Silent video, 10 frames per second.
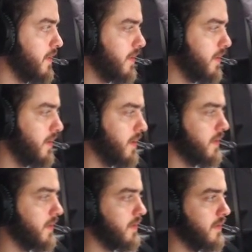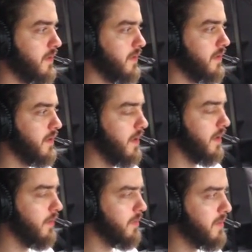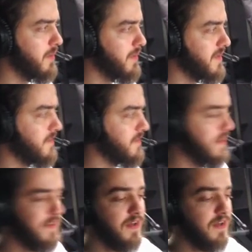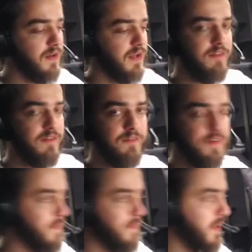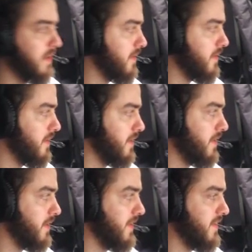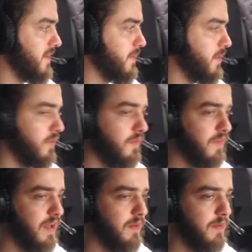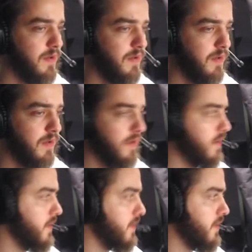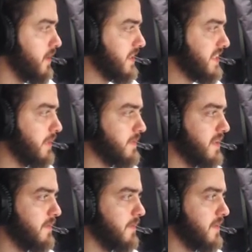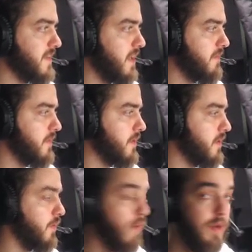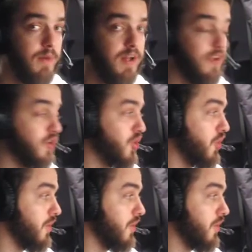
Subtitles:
and I won't be amazed if this is gonna get first picked a decent amount of time. Next up, Selfless Savior, a 1 mana dog.